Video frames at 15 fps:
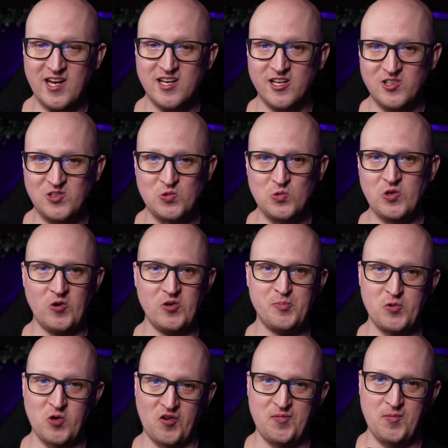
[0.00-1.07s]
a two-node
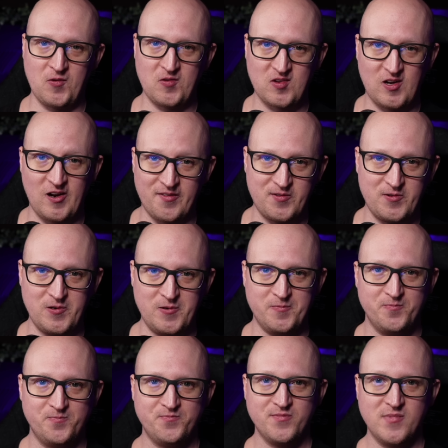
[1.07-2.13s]
Proxmox cluster.
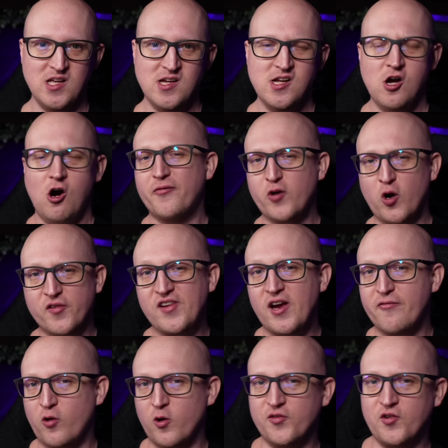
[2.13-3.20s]
Of course,
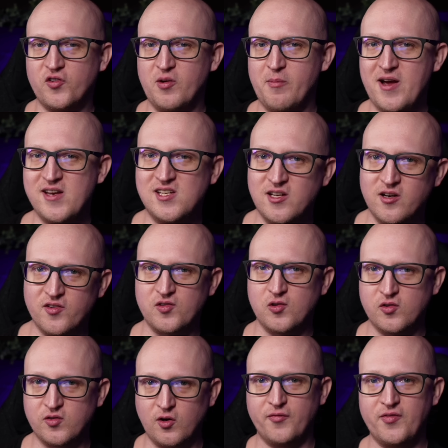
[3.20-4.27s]
I've also some ideas to
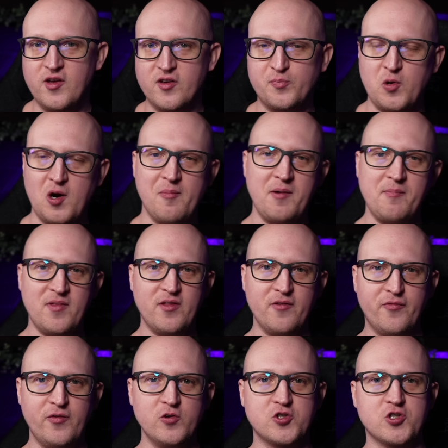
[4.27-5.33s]
solve this problem in the
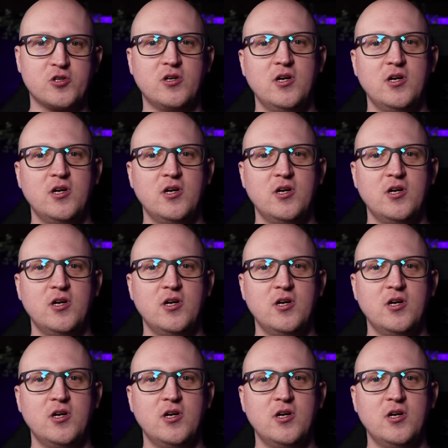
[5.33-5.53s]
future.